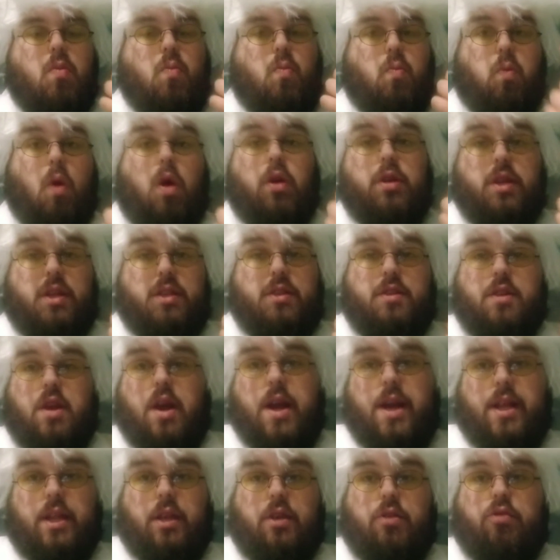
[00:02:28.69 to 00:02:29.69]
One is
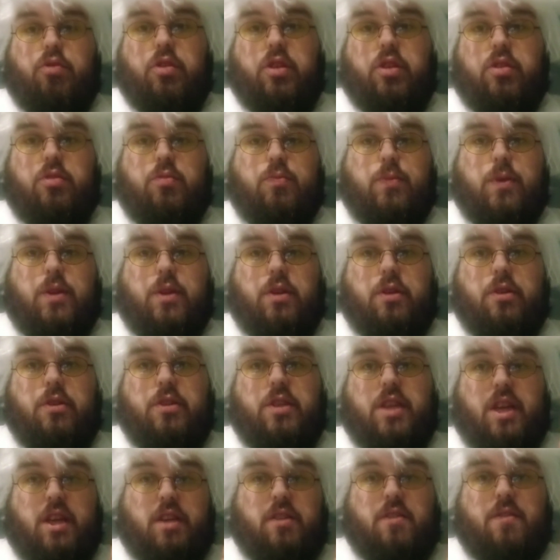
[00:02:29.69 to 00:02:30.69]
Night of the Creeps
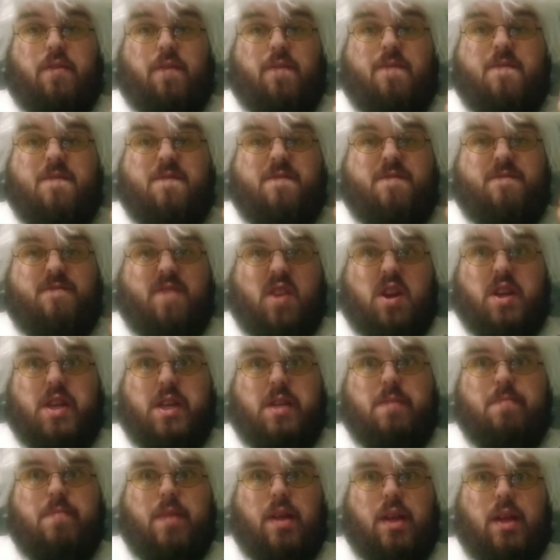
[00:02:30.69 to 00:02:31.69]
because it's
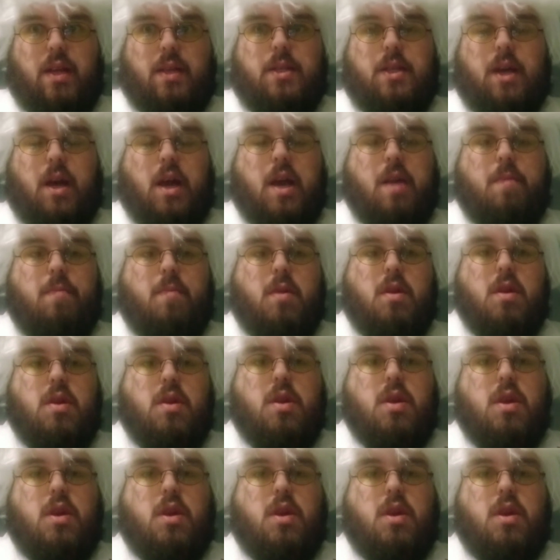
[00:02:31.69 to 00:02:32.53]
fucking Miller time.